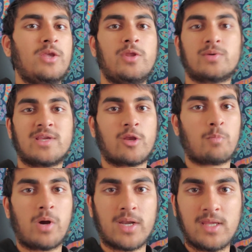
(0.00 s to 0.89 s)
You don't take your
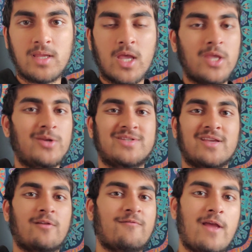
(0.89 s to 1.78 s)
money, you don't
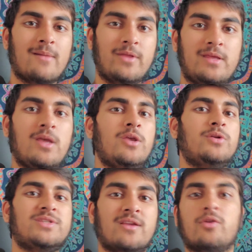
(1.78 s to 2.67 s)
take your family, you
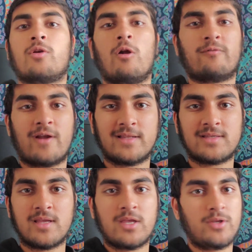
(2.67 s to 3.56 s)
don't take your
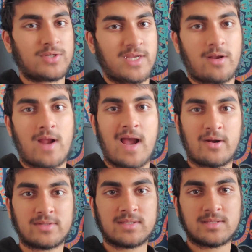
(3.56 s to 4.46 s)
girlfriend, you don't take your
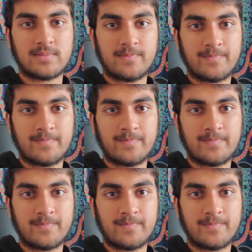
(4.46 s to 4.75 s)
house,